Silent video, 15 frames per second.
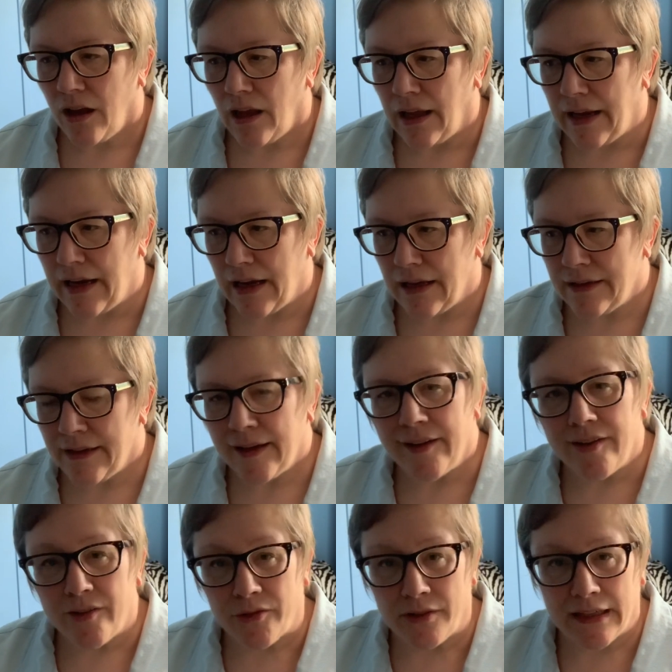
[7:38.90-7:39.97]
and
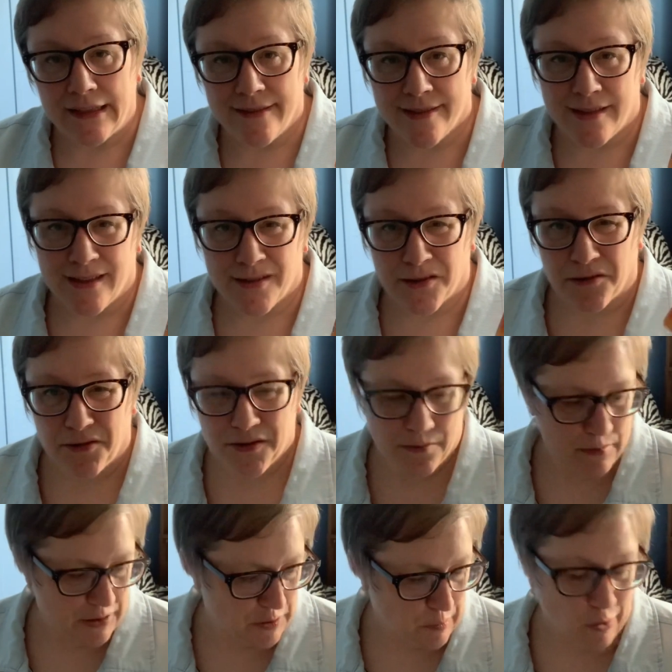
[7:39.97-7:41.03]
his dead sister is the
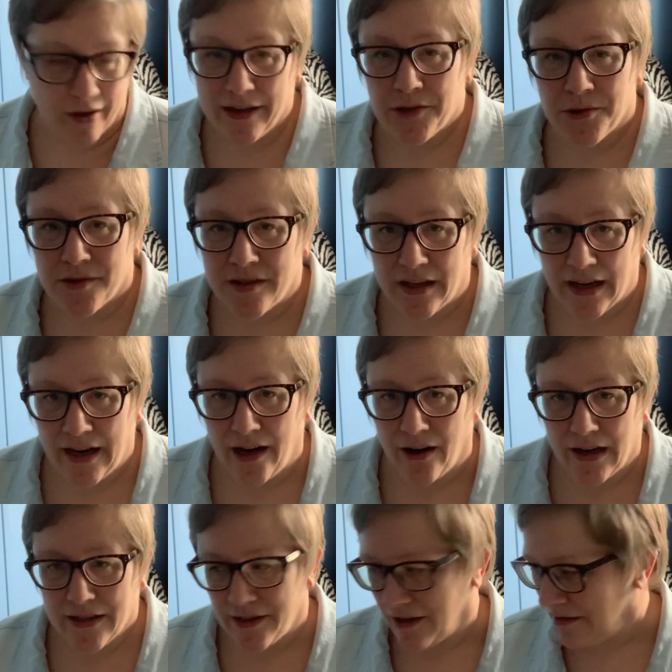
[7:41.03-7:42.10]
much more interesting
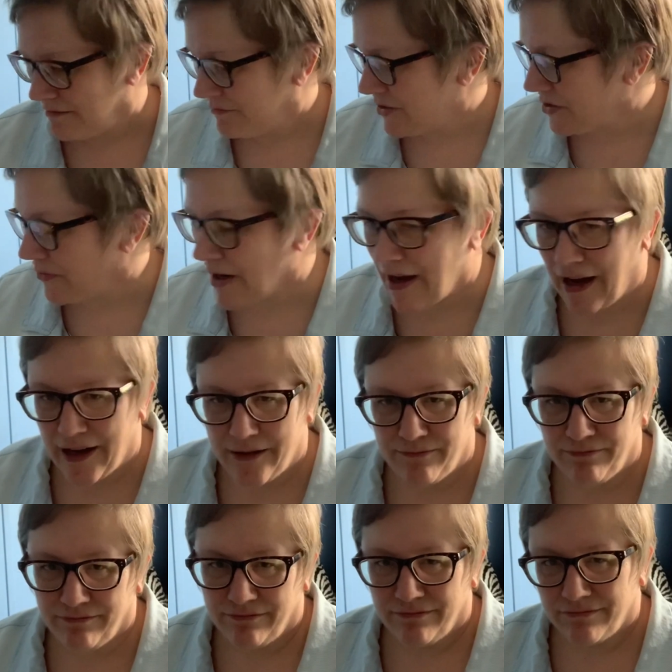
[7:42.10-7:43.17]
character. So I
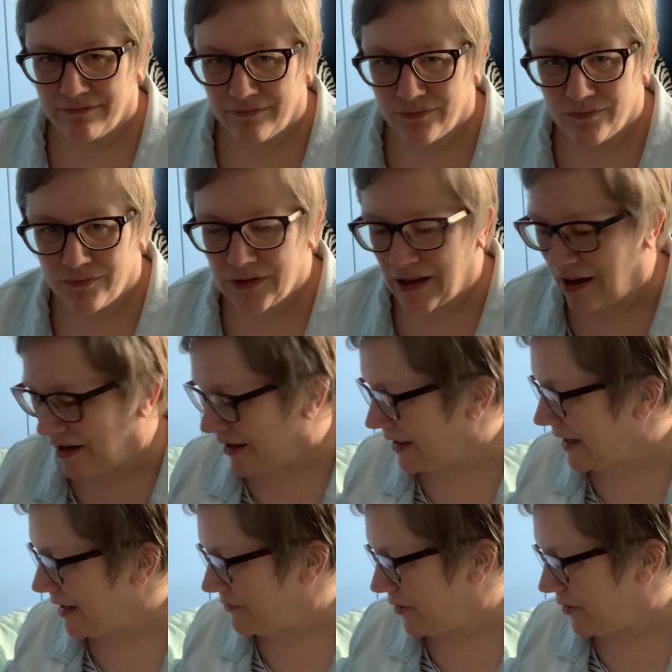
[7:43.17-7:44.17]
gave